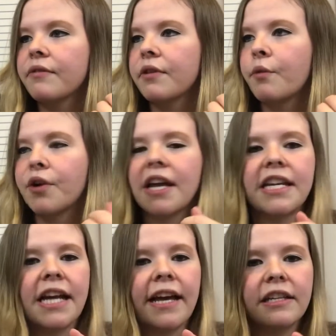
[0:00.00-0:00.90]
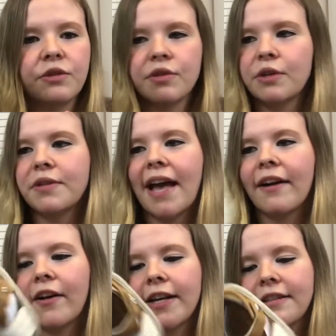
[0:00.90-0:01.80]
for $4.99 because there was no
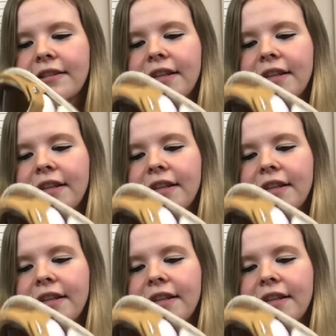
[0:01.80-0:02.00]
tag on it.